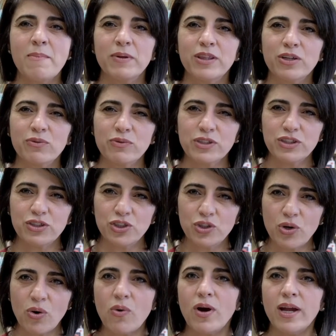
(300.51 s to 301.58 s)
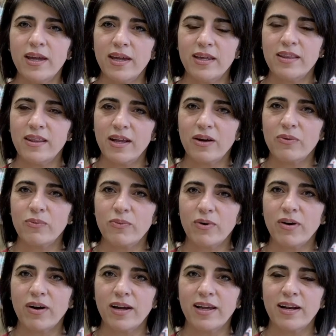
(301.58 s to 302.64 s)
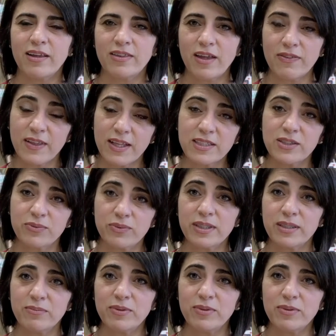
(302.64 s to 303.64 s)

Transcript: But there was joy in their work, and I thought that's a really